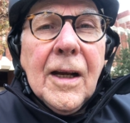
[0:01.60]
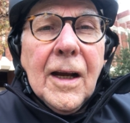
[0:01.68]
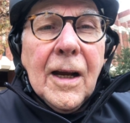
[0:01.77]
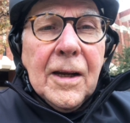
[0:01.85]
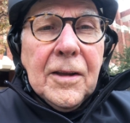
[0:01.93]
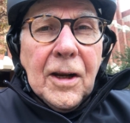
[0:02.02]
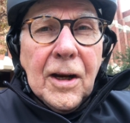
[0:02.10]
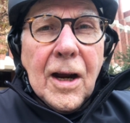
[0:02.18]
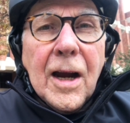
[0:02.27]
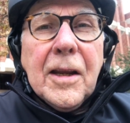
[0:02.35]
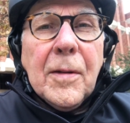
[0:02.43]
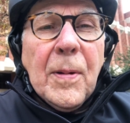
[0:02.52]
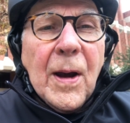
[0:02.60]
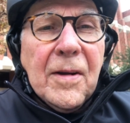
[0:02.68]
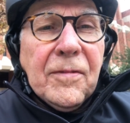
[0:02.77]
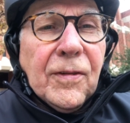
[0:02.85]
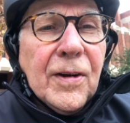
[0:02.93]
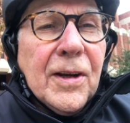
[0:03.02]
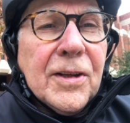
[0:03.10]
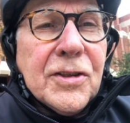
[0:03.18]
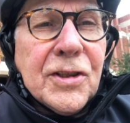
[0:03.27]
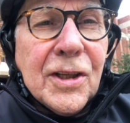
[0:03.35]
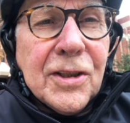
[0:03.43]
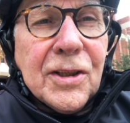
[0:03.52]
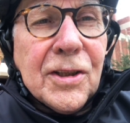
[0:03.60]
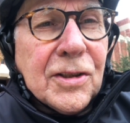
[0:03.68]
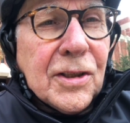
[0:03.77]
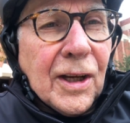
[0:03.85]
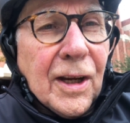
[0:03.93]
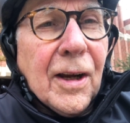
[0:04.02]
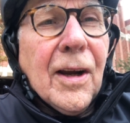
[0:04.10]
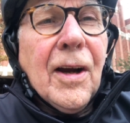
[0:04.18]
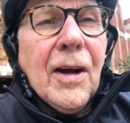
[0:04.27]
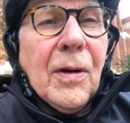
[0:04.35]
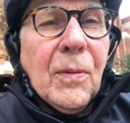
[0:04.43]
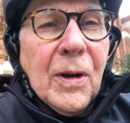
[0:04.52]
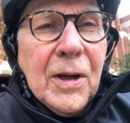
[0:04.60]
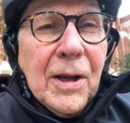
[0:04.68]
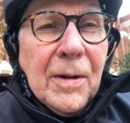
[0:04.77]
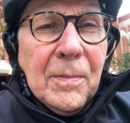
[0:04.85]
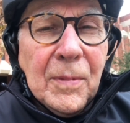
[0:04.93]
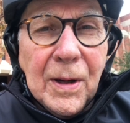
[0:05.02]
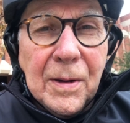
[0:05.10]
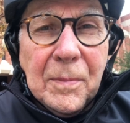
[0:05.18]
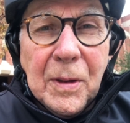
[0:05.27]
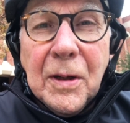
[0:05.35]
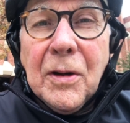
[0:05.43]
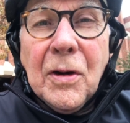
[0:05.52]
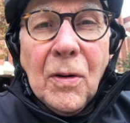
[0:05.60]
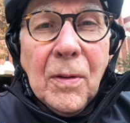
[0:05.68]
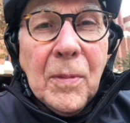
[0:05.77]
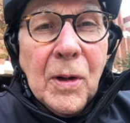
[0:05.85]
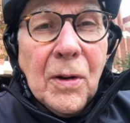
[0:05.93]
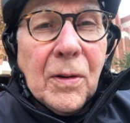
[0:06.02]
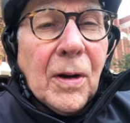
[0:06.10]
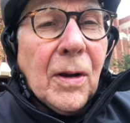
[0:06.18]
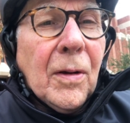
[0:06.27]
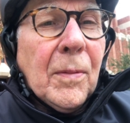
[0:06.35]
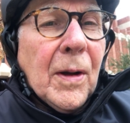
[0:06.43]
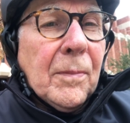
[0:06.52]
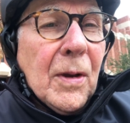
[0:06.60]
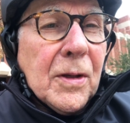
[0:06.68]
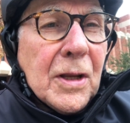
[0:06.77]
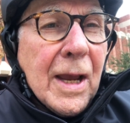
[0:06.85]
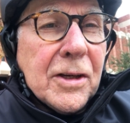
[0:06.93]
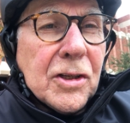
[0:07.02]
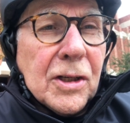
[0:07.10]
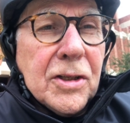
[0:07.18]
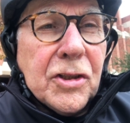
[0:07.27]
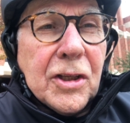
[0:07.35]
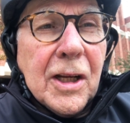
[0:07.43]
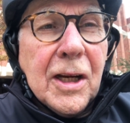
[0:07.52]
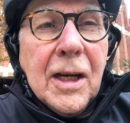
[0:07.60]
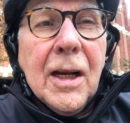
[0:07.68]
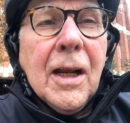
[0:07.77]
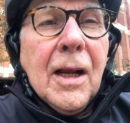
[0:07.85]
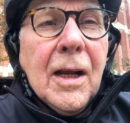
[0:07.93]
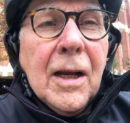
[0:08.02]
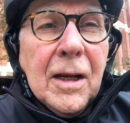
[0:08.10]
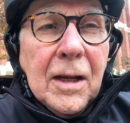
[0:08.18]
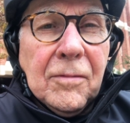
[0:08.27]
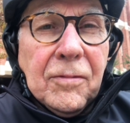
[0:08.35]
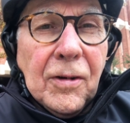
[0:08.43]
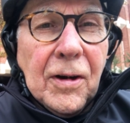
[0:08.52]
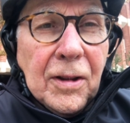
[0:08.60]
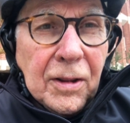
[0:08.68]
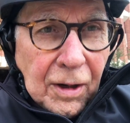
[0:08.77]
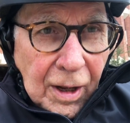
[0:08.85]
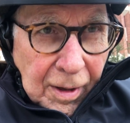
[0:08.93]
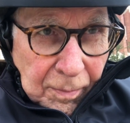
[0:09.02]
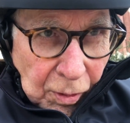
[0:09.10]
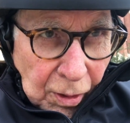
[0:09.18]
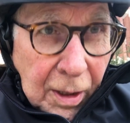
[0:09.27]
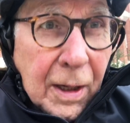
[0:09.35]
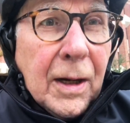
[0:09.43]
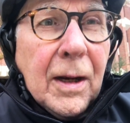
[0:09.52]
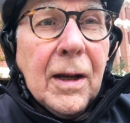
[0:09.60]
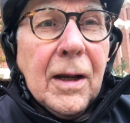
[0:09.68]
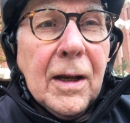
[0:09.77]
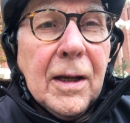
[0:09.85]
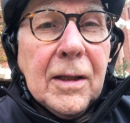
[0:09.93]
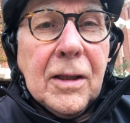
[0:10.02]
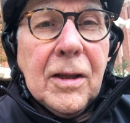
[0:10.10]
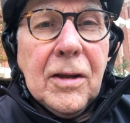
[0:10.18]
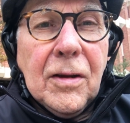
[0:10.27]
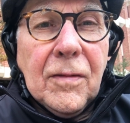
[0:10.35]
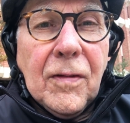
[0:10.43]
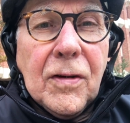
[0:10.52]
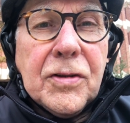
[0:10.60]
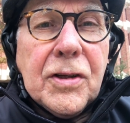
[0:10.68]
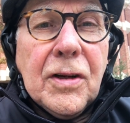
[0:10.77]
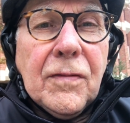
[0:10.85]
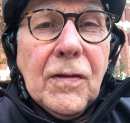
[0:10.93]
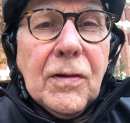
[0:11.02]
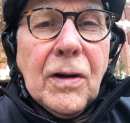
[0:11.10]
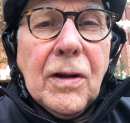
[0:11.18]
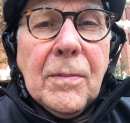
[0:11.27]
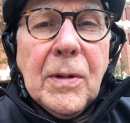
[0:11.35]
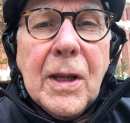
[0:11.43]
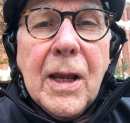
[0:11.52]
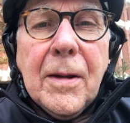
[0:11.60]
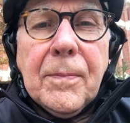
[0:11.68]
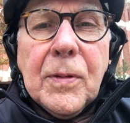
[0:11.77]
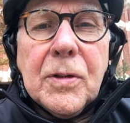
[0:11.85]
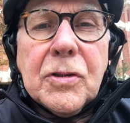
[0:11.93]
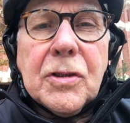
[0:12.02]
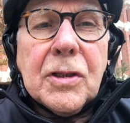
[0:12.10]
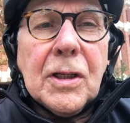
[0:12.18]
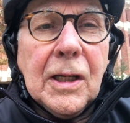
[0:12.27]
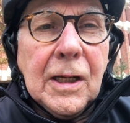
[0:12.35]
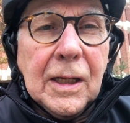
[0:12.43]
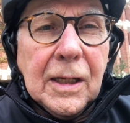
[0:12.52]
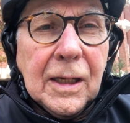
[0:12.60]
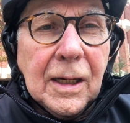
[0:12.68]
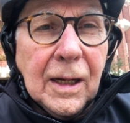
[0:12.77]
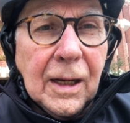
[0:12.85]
Hi there, Occupy friends. This is William. I'm in Norman, Oklahoma. I'm actually sitting in front of the library at the University of Oklahoma campus, and